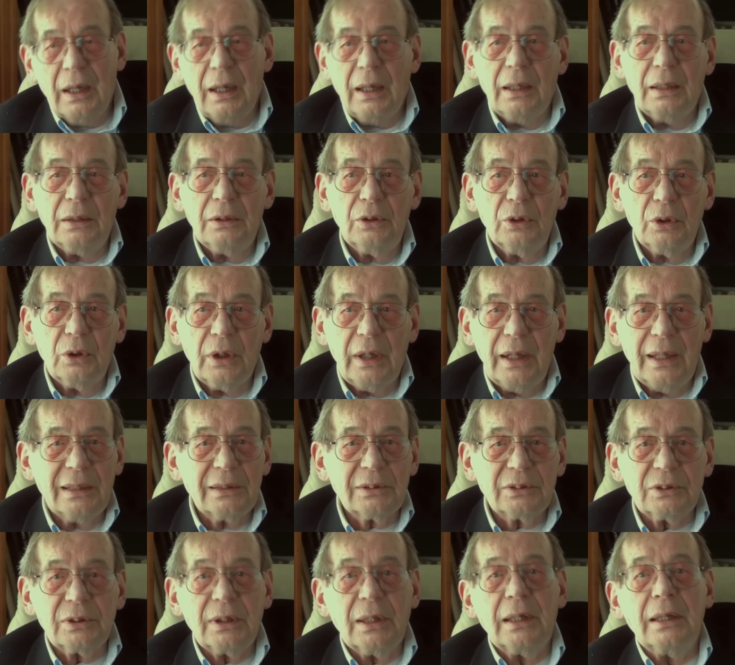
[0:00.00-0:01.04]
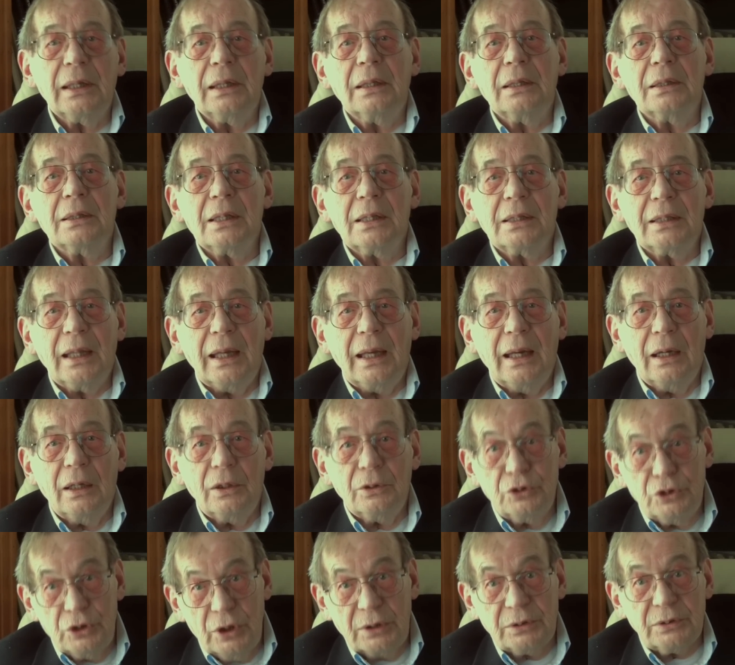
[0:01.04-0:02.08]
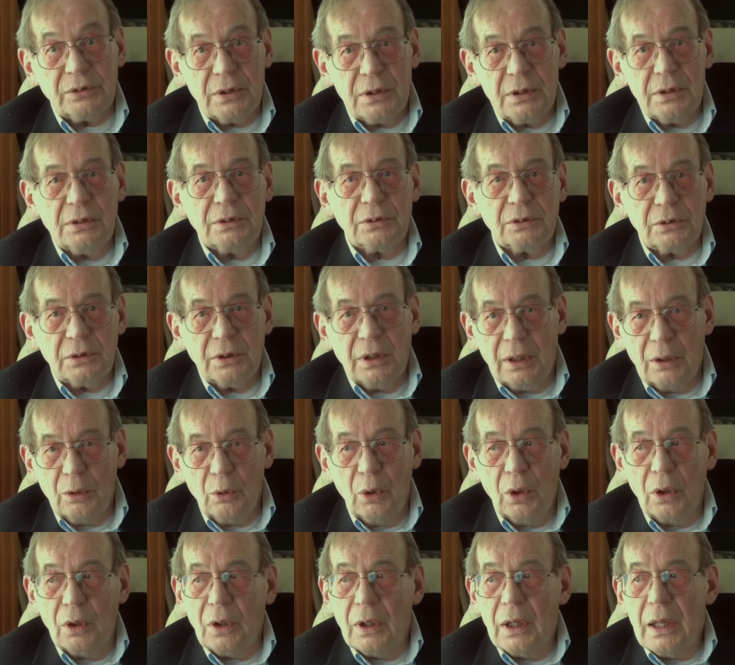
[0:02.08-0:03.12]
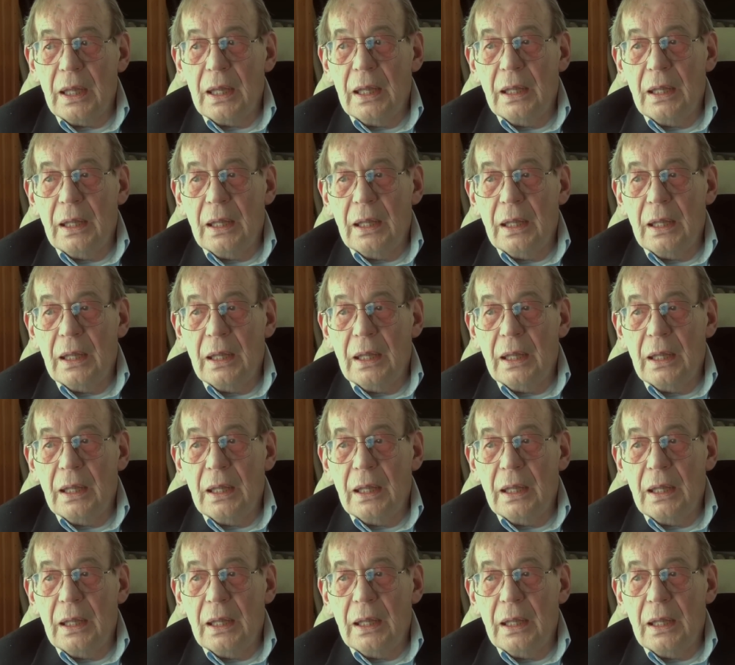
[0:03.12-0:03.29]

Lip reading: and you can't say that they are just this at all.